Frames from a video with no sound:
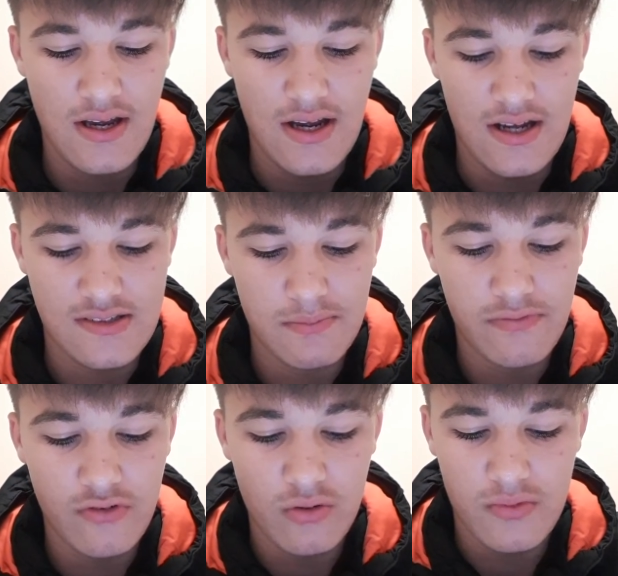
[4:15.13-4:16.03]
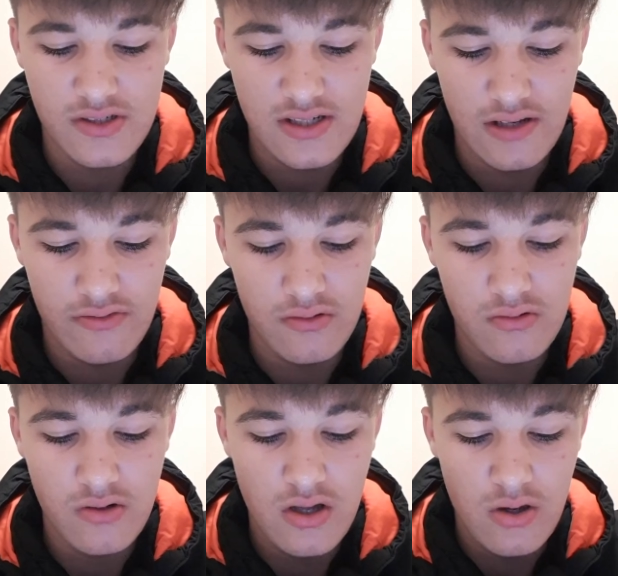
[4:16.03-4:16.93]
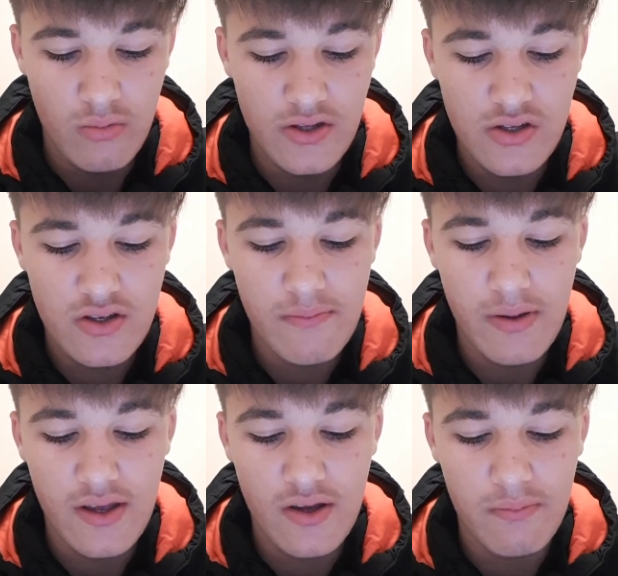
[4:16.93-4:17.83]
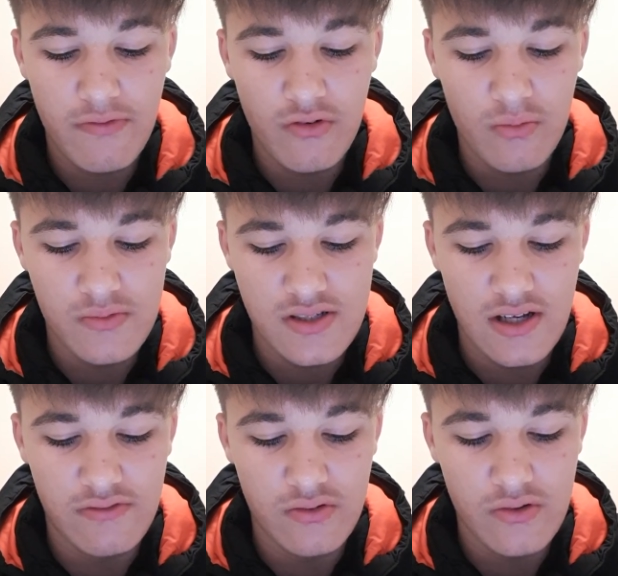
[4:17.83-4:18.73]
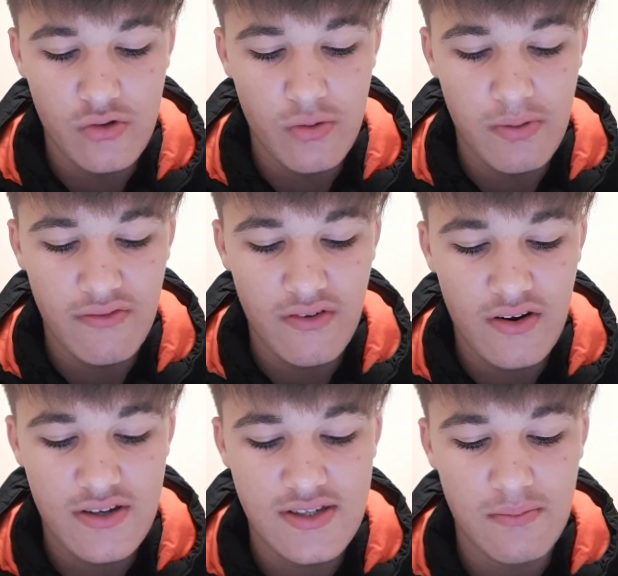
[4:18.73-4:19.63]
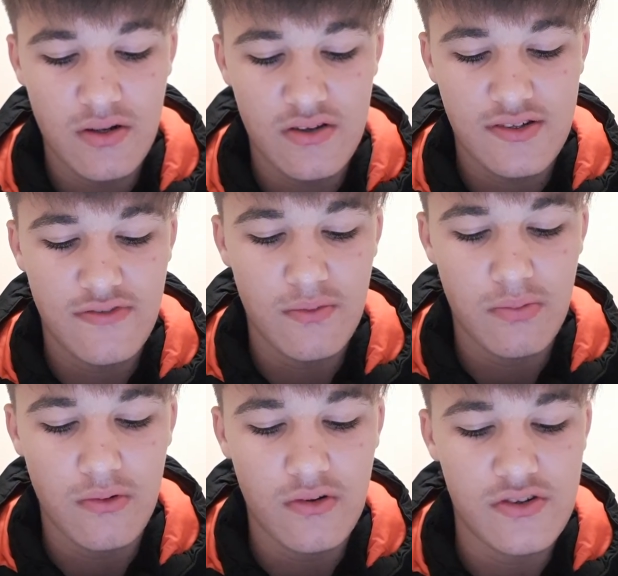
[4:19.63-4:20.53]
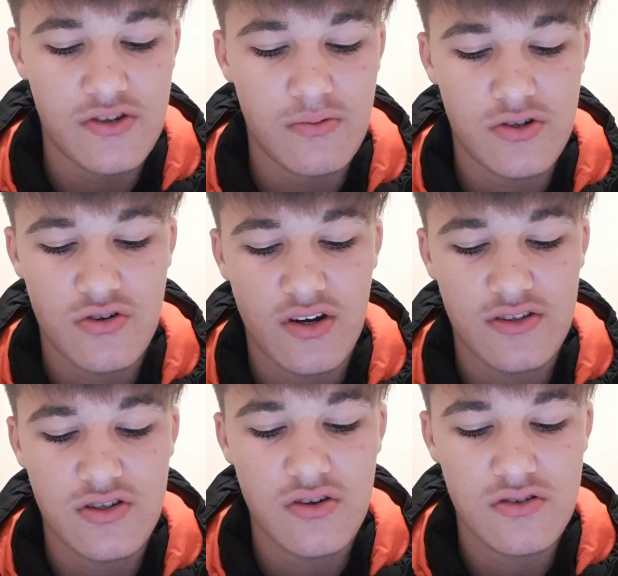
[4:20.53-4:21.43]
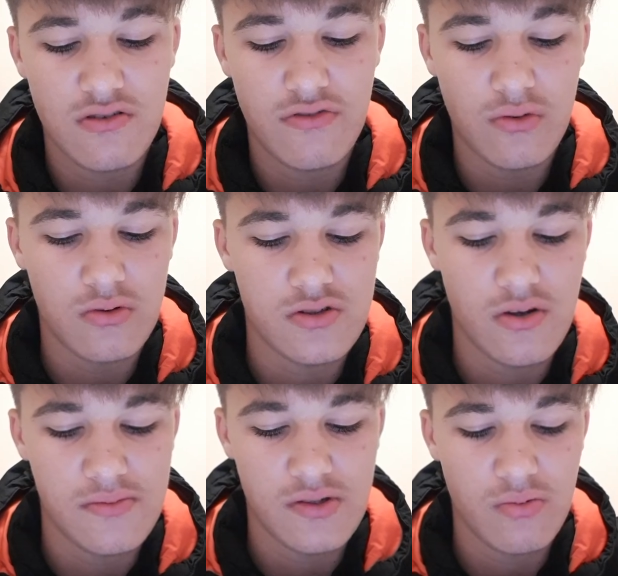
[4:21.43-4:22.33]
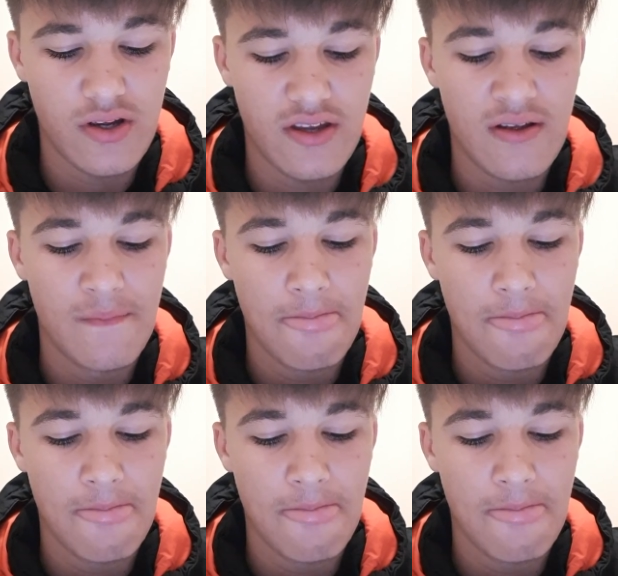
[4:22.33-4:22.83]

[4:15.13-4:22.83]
At a performance level, when you compete at a performance level, you would be very similar as football, as you would train 2 to 4 times a week